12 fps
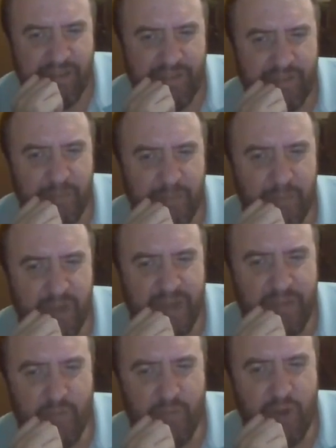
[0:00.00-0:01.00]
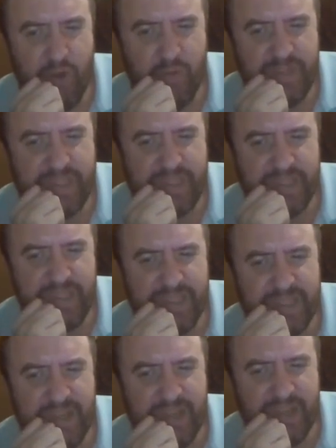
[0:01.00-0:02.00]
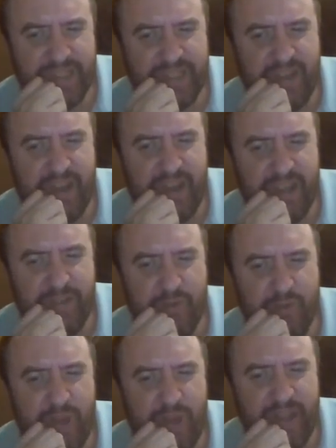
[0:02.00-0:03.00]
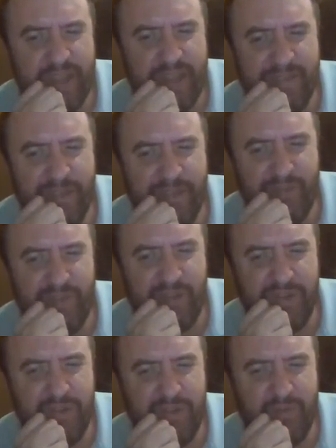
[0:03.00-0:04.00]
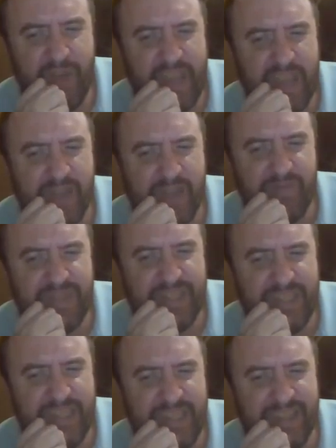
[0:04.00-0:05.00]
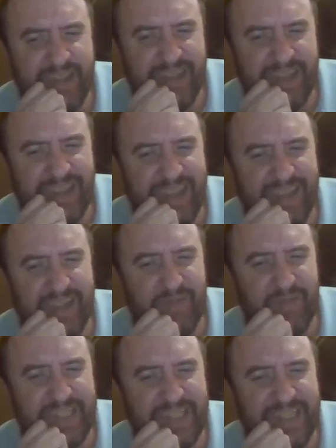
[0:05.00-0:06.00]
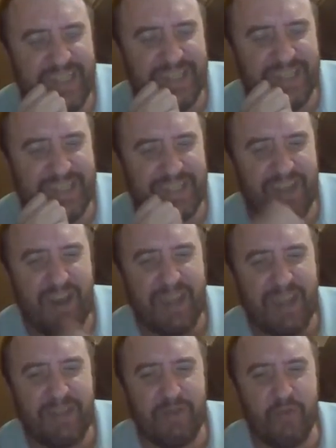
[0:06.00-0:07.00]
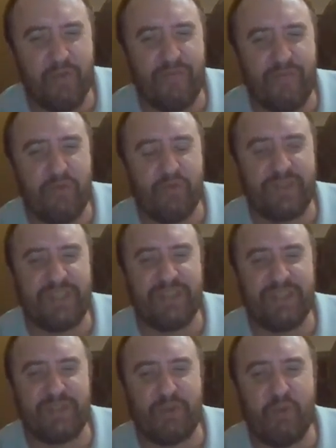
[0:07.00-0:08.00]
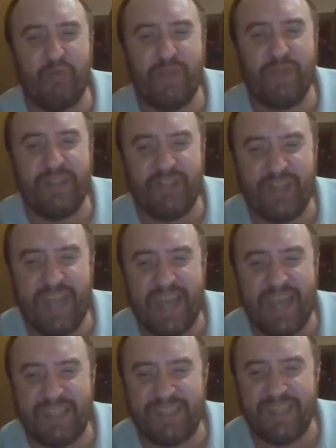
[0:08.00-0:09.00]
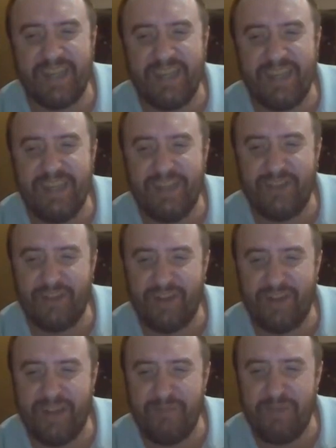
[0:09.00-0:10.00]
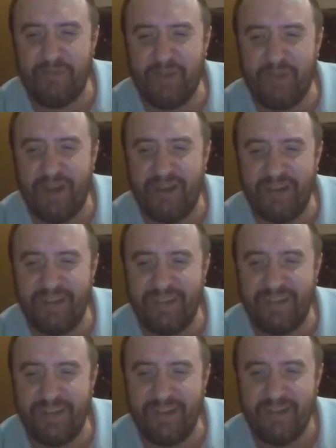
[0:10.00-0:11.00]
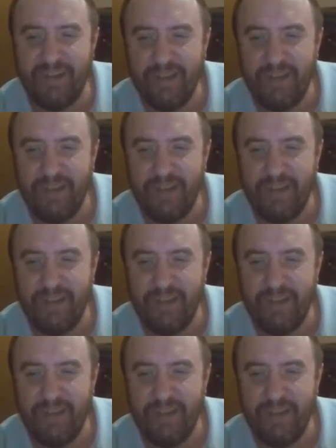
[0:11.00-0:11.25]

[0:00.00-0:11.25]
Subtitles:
Somebody wrote he saw Steiner on NWA. I think I've seen Steiner versus Orange Cassidy. Could I be wrong there?